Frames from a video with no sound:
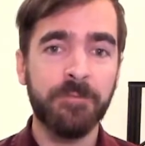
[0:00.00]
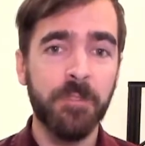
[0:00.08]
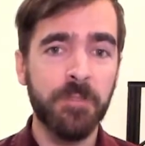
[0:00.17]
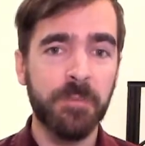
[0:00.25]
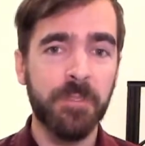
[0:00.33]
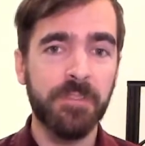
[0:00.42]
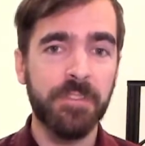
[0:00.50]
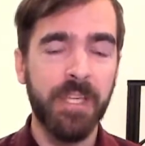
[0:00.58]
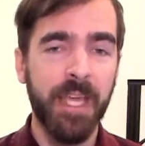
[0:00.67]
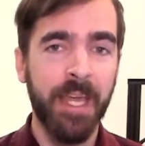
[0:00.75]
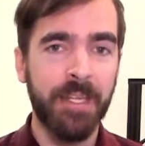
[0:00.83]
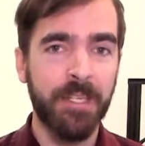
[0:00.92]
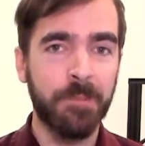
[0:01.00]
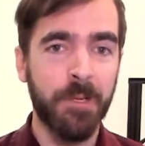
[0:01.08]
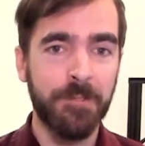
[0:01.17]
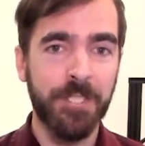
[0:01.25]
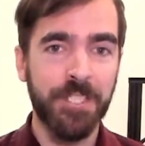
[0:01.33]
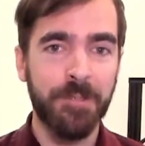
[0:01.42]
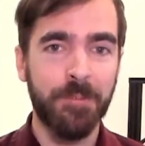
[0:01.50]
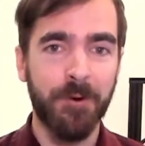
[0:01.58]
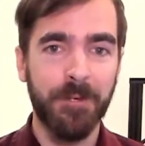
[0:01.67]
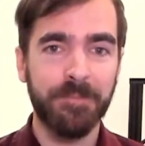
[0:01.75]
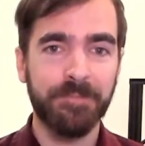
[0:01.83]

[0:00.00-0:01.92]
foldables, and emoji support.